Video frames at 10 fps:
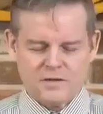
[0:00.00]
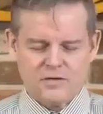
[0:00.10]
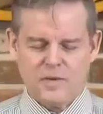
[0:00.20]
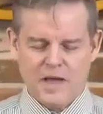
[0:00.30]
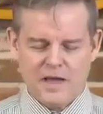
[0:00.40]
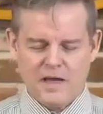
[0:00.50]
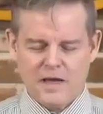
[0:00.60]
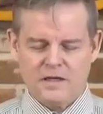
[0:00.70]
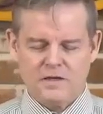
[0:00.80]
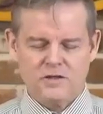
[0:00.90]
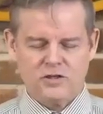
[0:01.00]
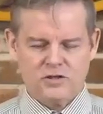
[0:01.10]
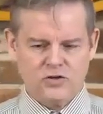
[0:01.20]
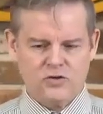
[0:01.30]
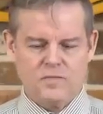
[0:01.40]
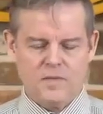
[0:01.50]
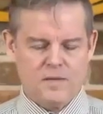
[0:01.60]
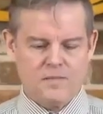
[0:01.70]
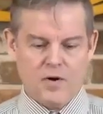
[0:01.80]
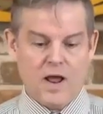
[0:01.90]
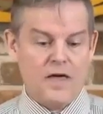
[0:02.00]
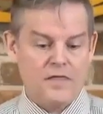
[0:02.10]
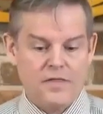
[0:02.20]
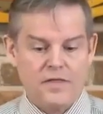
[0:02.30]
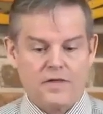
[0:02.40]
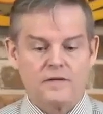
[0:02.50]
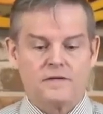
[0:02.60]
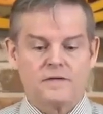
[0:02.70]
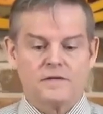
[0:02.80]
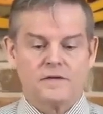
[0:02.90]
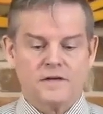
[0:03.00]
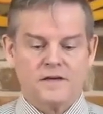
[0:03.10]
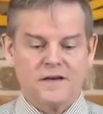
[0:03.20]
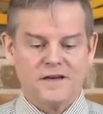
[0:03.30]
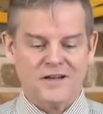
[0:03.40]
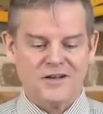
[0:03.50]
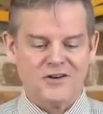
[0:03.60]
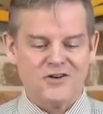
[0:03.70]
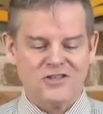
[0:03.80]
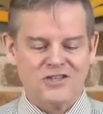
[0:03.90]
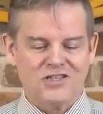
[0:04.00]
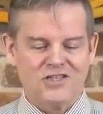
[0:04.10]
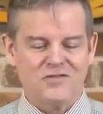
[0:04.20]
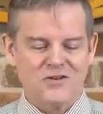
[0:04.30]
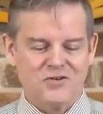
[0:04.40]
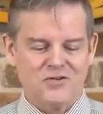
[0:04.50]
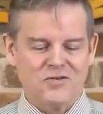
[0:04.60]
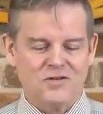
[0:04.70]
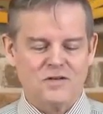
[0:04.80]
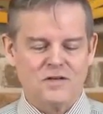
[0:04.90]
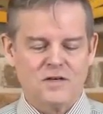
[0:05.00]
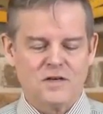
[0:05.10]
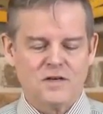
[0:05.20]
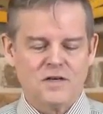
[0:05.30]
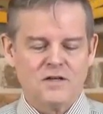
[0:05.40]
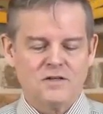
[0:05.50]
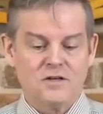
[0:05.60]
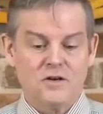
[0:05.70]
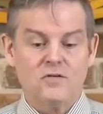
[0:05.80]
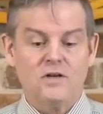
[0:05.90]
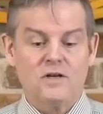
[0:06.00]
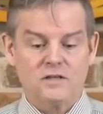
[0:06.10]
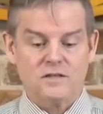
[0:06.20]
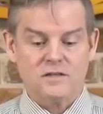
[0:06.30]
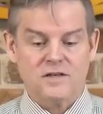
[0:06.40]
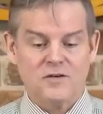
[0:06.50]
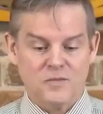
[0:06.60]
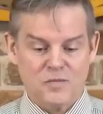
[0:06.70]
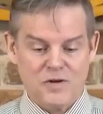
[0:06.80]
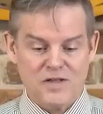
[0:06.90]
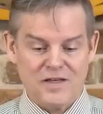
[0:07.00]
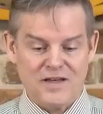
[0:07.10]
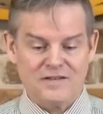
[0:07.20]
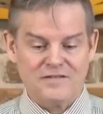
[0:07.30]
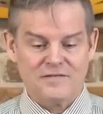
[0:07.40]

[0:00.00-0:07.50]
to pay attention to my breath. And I encourage each of you to notice that you are breathing,